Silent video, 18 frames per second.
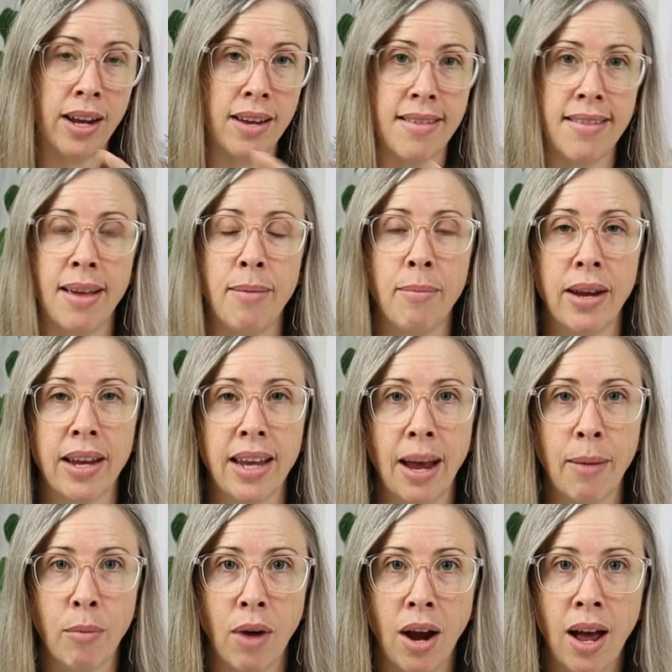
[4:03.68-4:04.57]
can set my
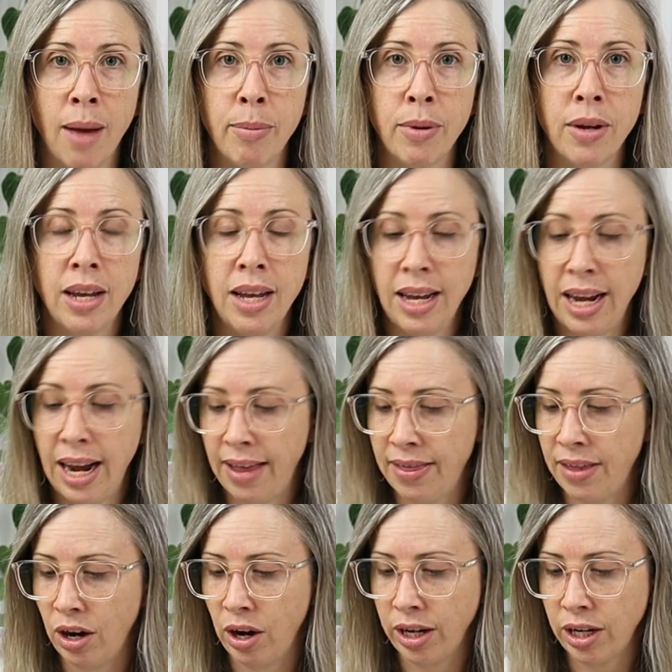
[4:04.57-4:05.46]
camera up and
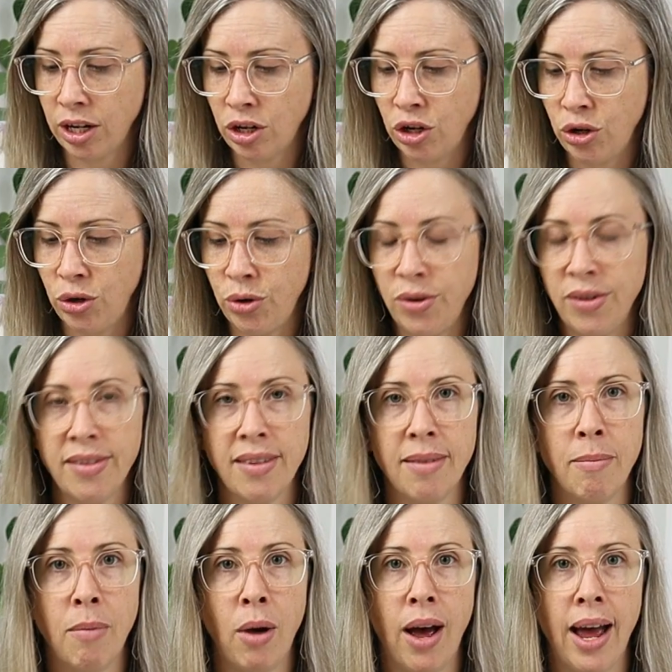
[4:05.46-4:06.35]
then I can use
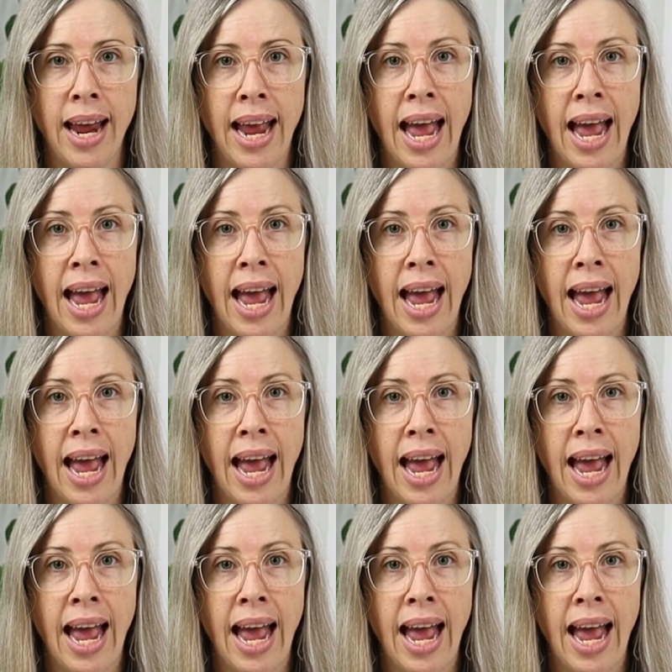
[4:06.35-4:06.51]
my